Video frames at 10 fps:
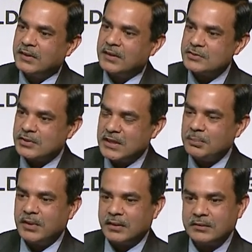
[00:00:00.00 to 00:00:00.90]
is to keep
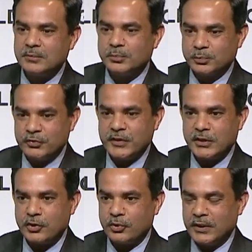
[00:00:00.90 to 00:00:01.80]
London moving
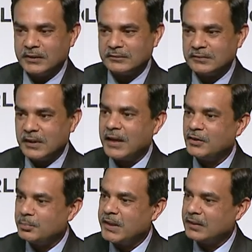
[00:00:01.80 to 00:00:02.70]
and growing and
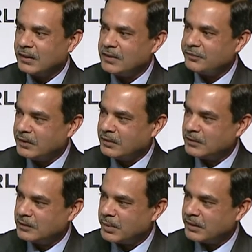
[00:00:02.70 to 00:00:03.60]
to make life in
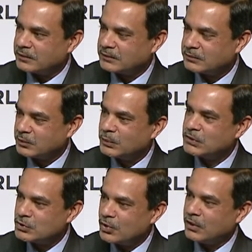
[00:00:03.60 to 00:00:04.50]
London better, which
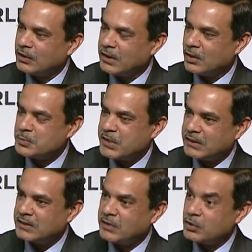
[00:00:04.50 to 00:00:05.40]
is not an
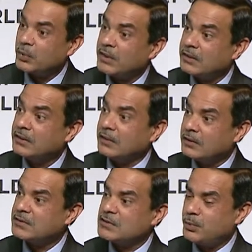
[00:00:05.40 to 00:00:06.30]
objective that you would hear a
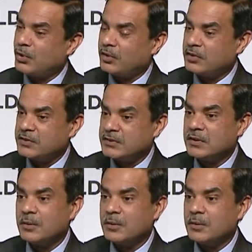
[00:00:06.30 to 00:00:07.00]
transport organization